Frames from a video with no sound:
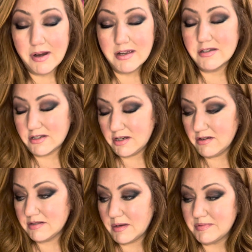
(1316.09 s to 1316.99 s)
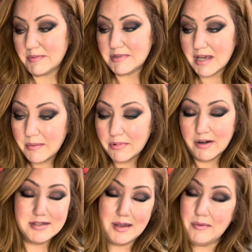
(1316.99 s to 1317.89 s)
I just used up September.
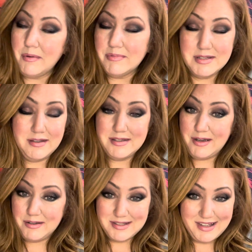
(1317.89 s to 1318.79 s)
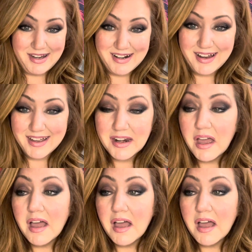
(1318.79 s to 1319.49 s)
And see, so you can tell it's late at night.